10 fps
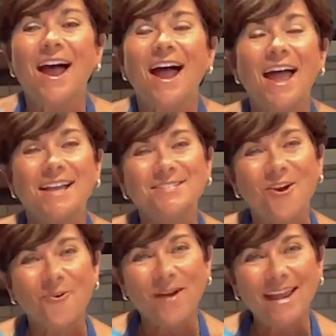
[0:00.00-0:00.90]
as
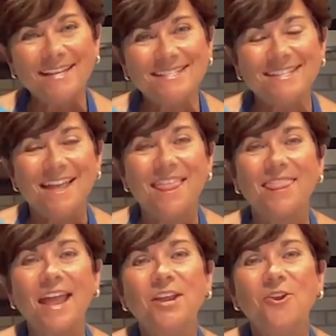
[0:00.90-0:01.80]
always,
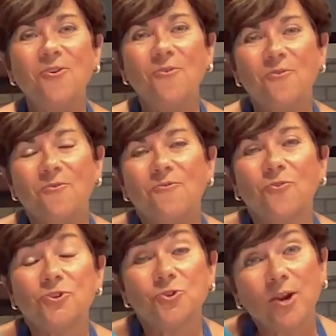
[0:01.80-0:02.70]
thank you
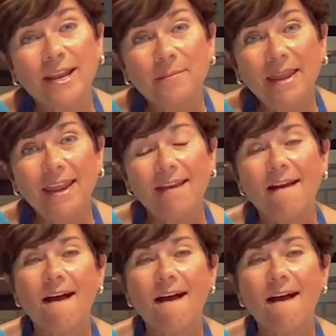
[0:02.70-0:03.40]
for joining me.